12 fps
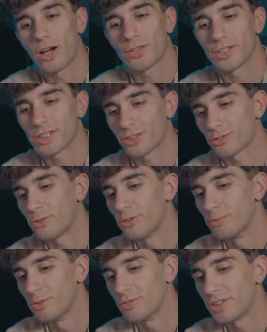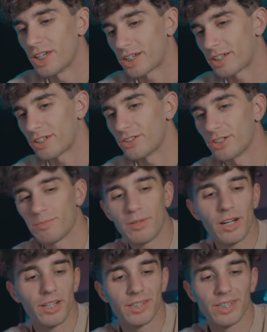count this as a horror movie technically,
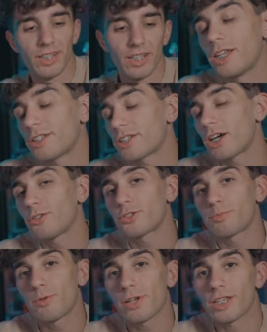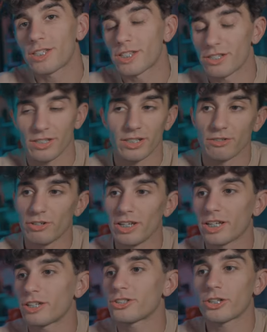but it is now spooky season,
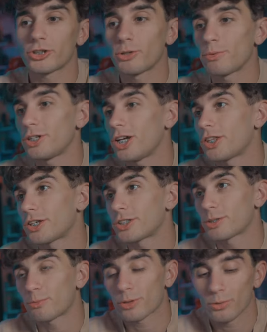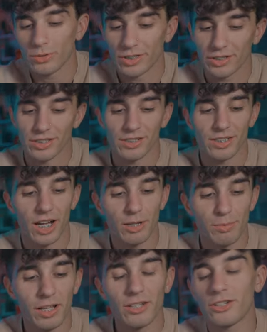right? It is October 9th as I'm recording this.
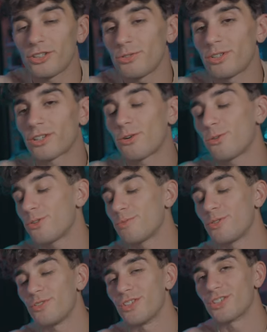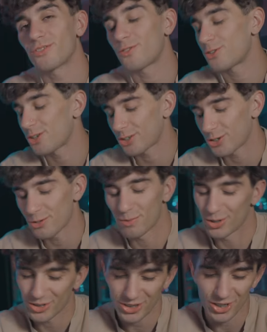I plan on doing horror movies for
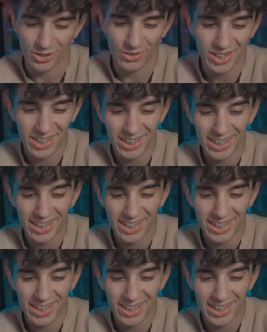October, so